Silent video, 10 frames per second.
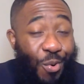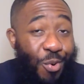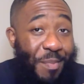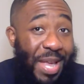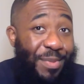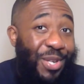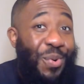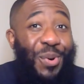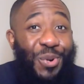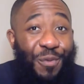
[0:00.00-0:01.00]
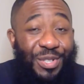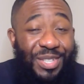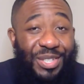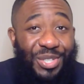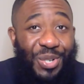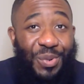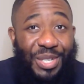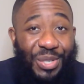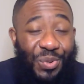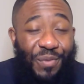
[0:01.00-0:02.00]
or maybe going over to the
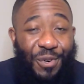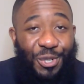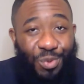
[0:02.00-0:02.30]
Sony universe.